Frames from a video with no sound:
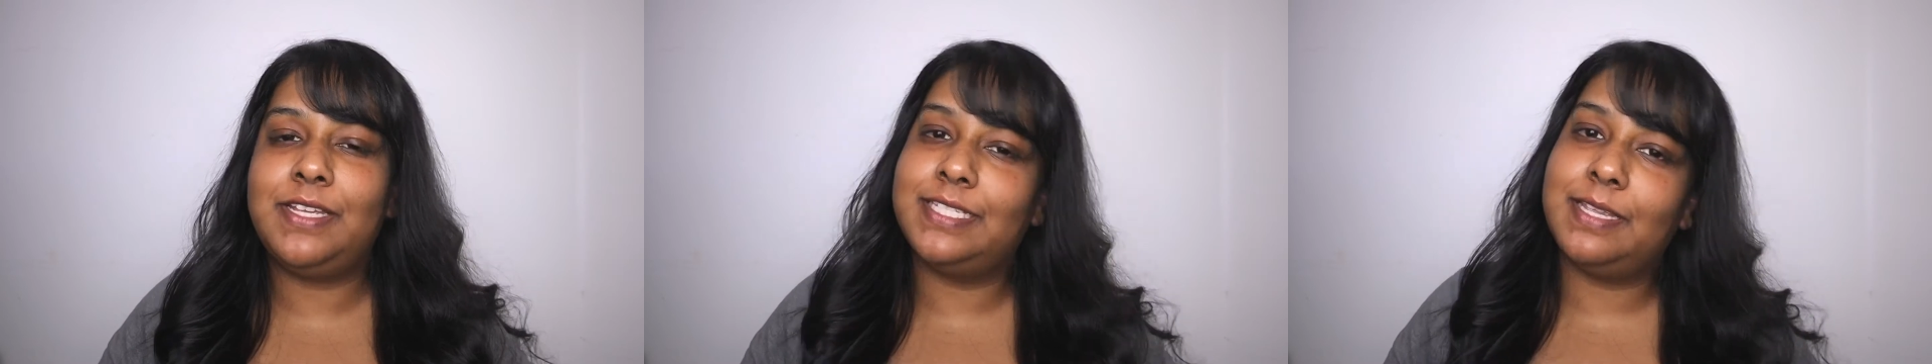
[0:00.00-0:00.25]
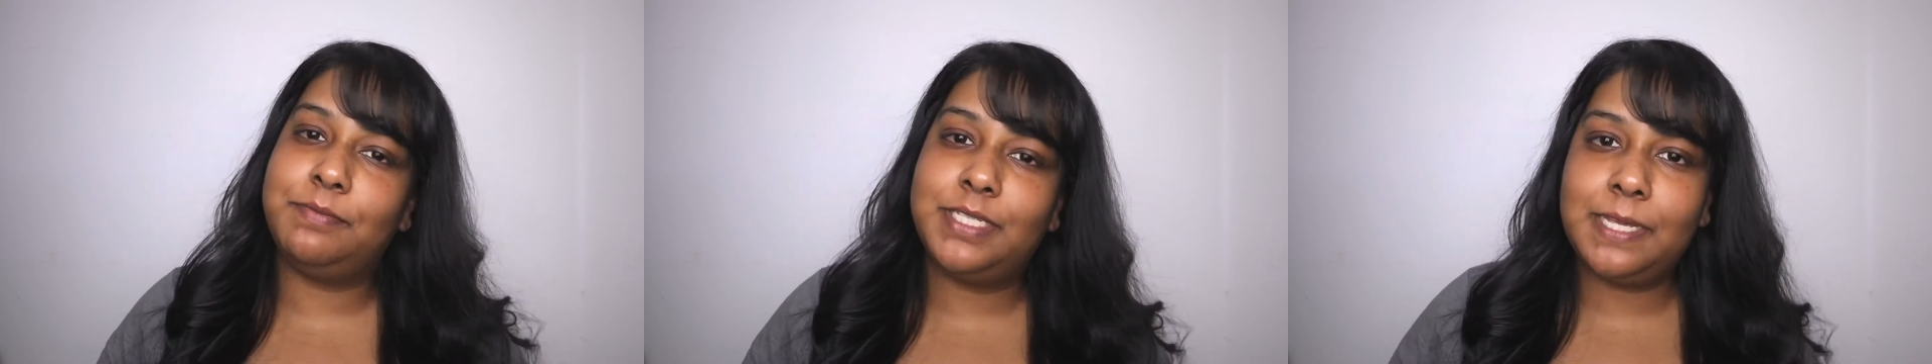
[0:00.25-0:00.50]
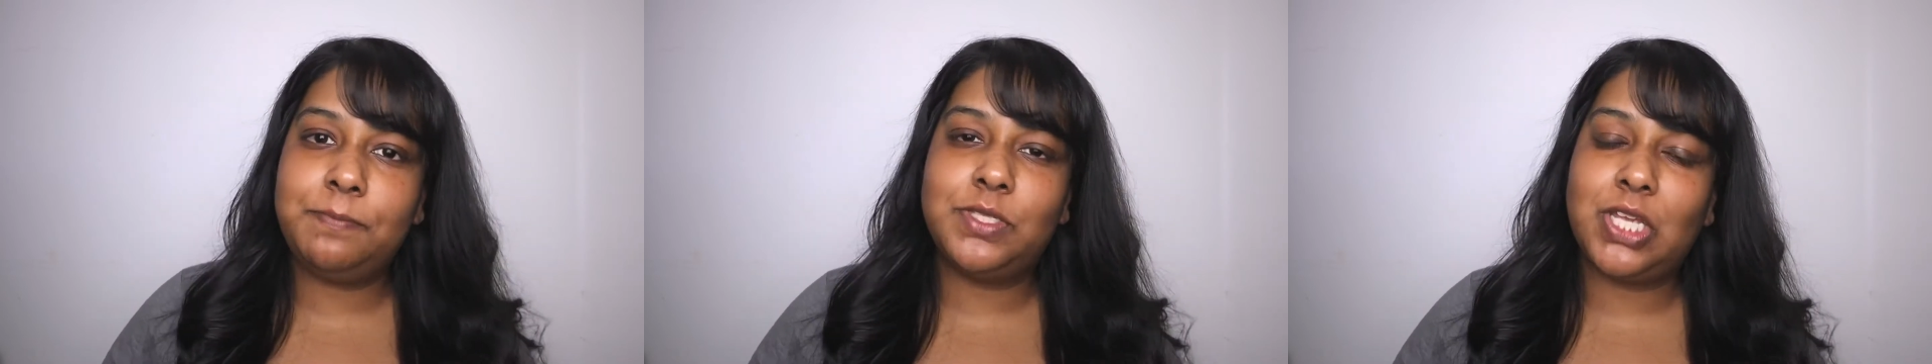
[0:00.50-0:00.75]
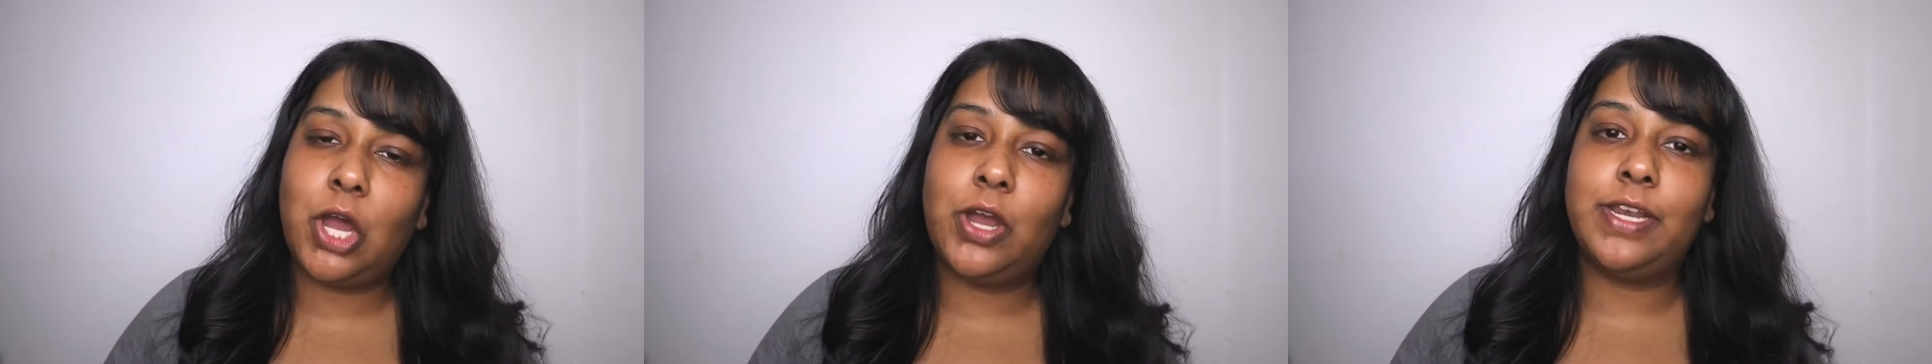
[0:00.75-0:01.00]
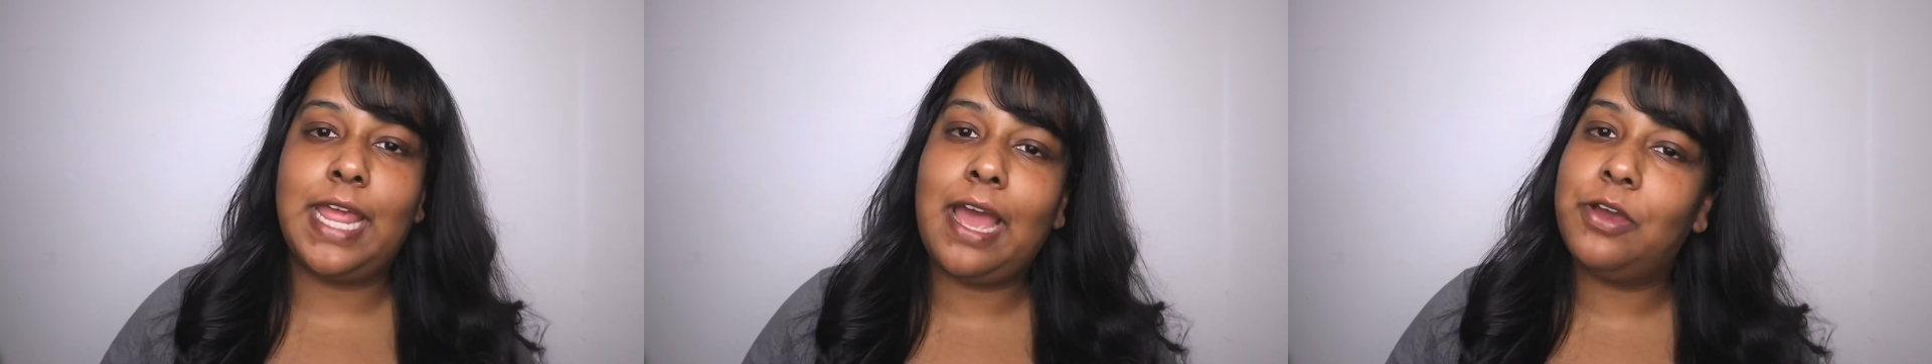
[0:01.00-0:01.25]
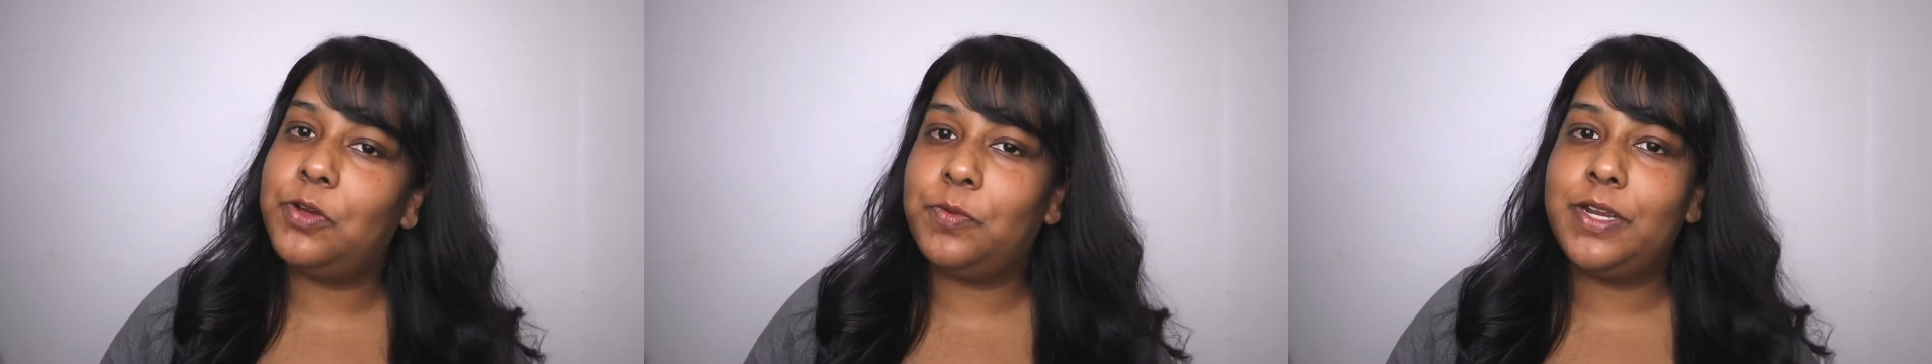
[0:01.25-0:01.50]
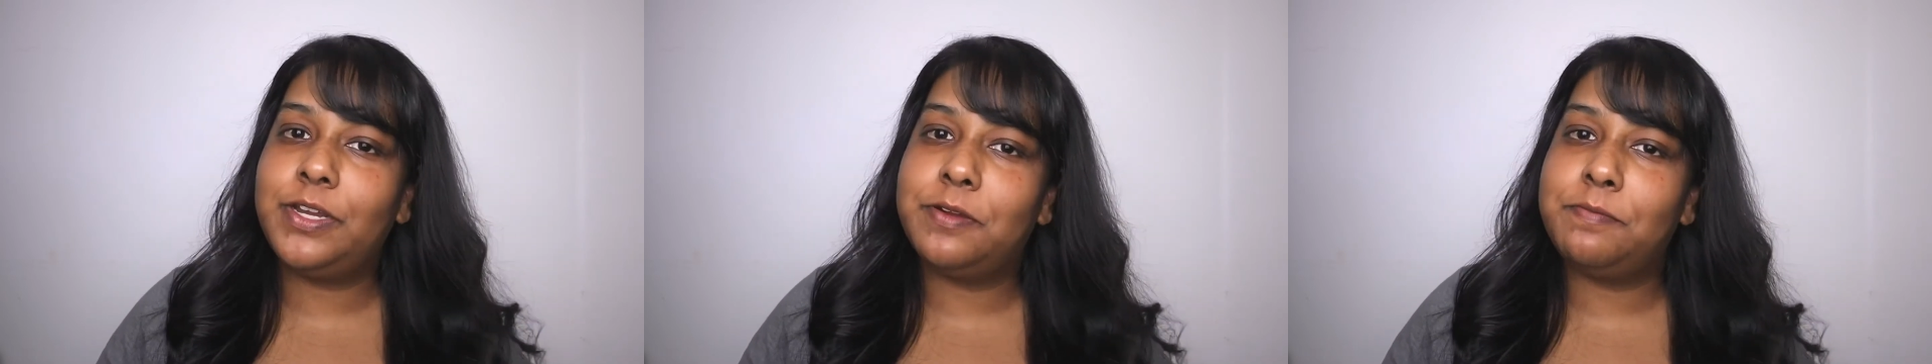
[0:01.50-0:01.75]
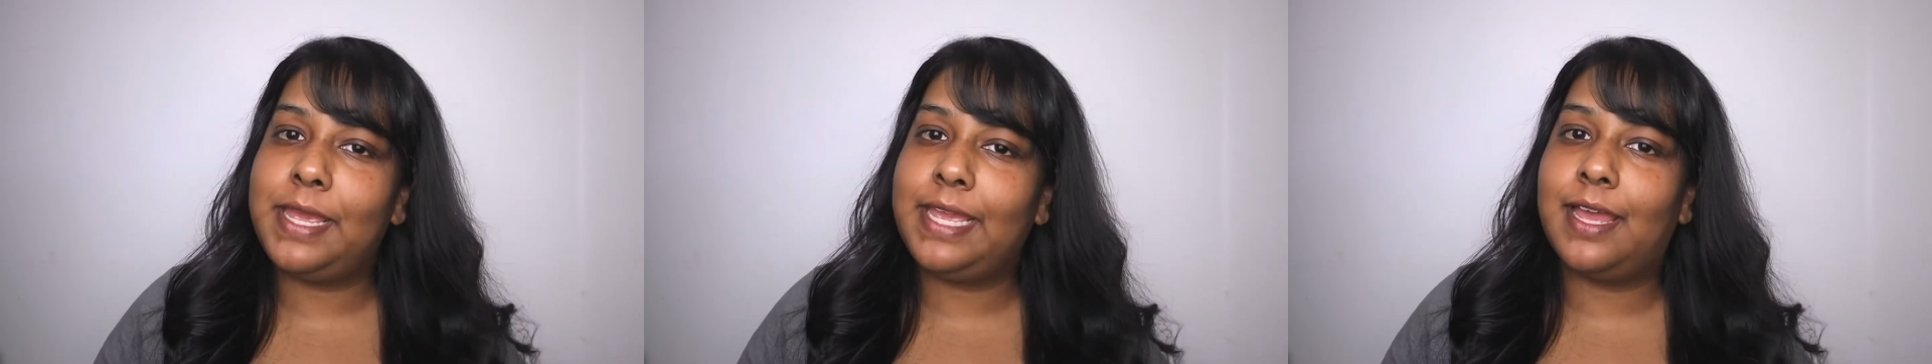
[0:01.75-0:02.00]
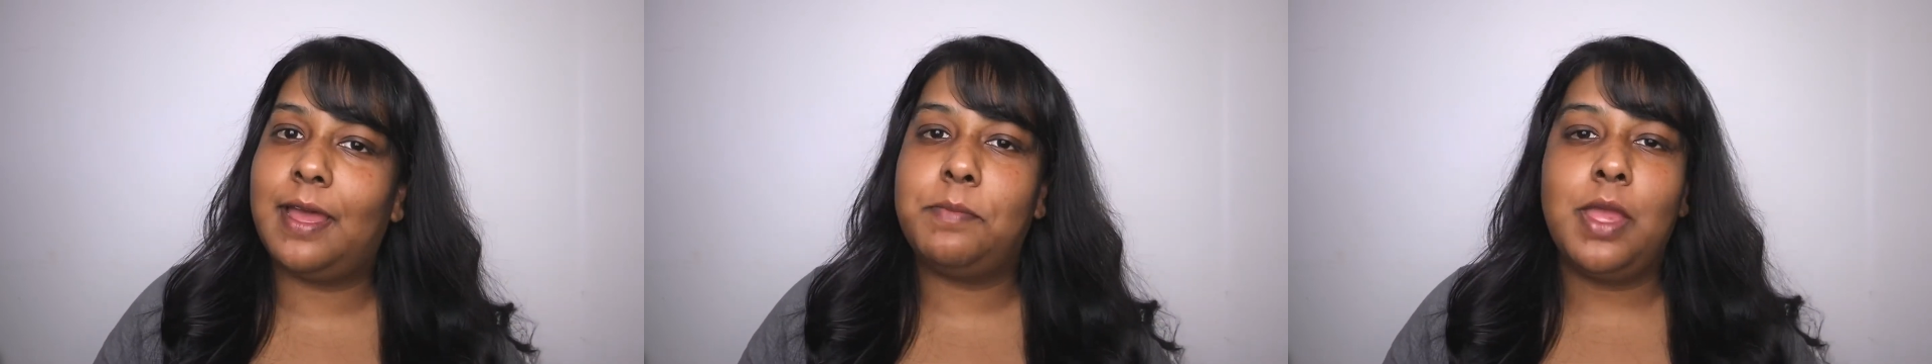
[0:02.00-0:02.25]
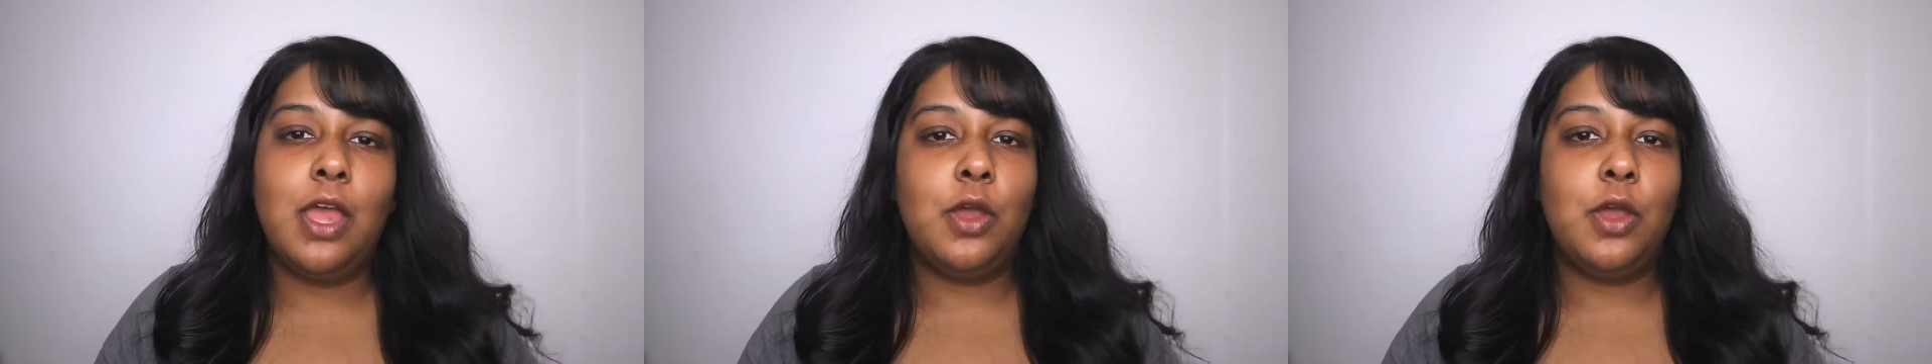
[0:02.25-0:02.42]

some tips on how to wear your makeup